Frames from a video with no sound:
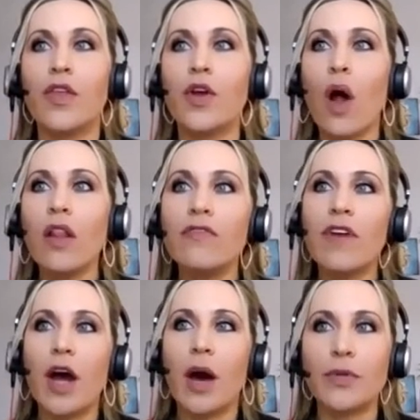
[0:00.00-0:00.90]
The
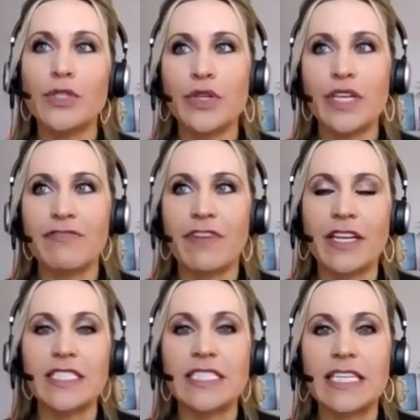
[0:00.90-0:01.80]
Qualified Opportunity
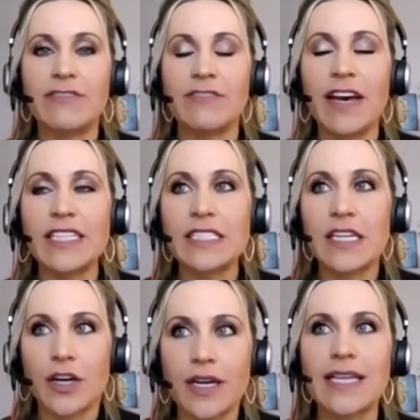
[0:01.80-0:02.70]
Fund is an
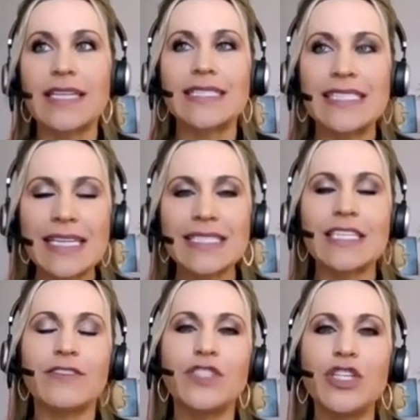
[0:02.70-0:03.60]

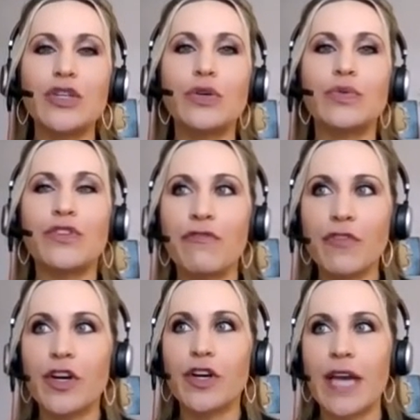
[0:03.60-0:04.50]
incentive to
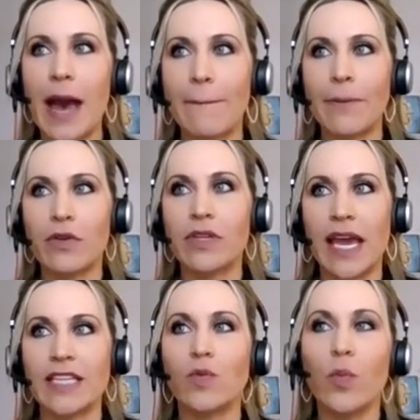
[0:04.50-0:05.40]
defer capital
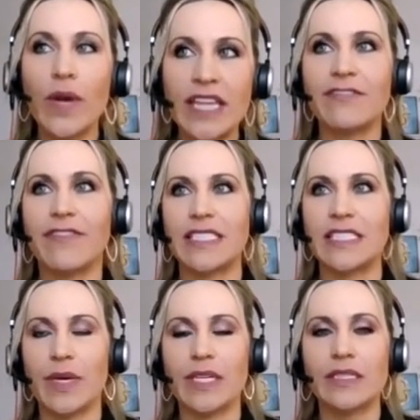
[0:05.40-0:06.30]
gains with
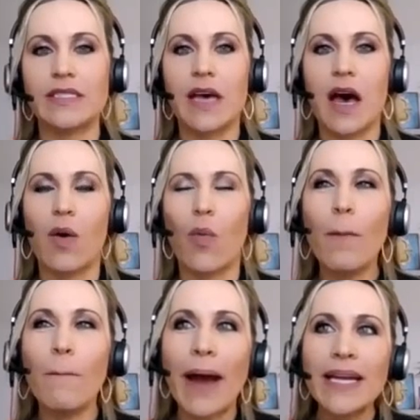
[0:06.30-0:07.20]
investments.
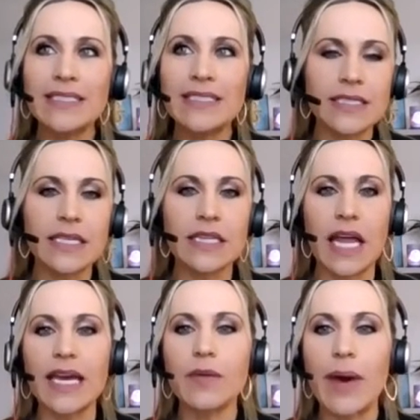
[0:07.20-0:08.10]
What Biden doesn't
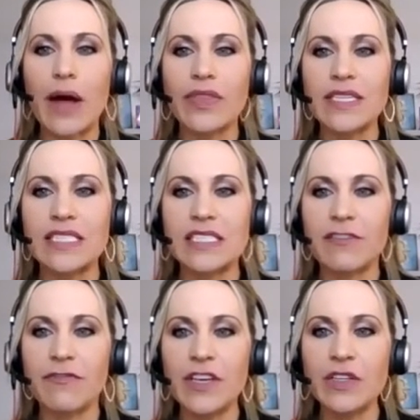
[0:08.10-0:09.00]
like about this is
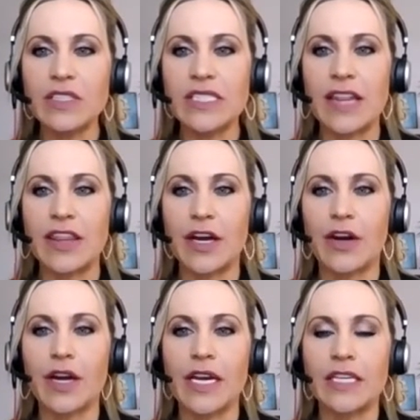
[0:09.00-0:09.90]
he feels that
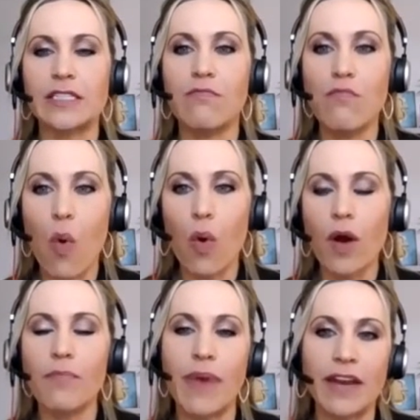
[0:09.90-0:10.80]
there is
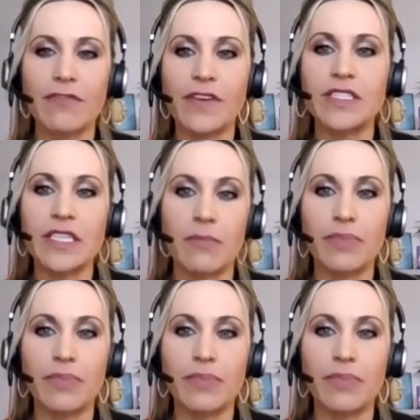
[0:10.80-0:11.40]
more benefit to the